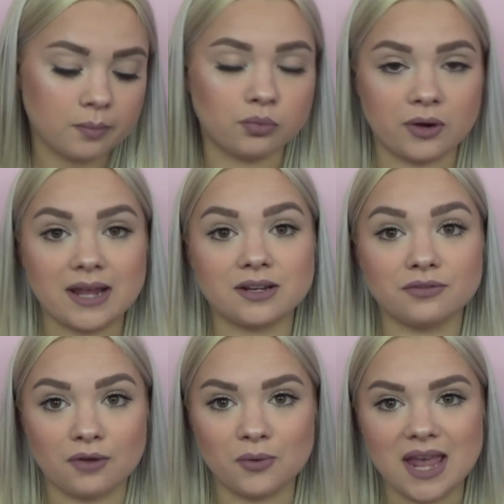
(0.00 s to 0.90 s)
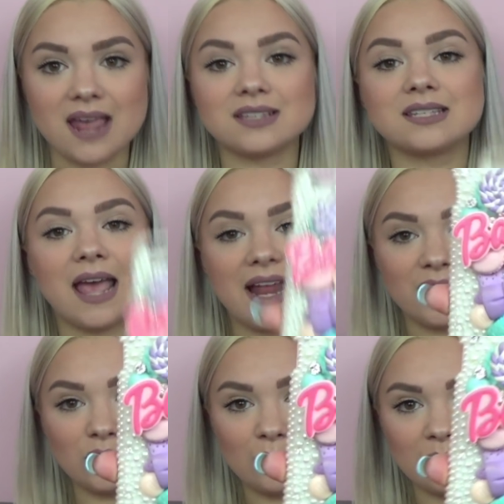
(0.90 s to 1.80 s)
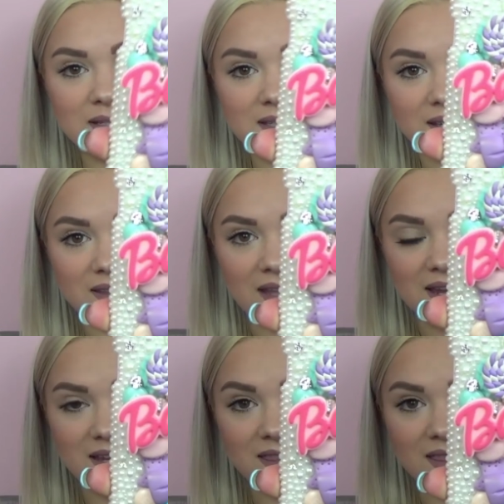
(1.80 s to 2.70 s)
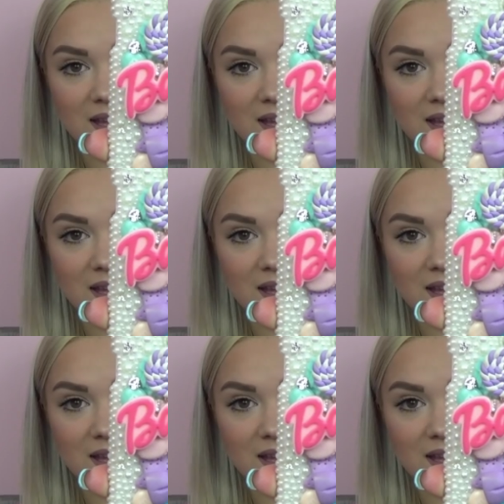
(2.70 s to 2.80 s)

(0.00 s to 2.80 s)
brand phone case, and it looks like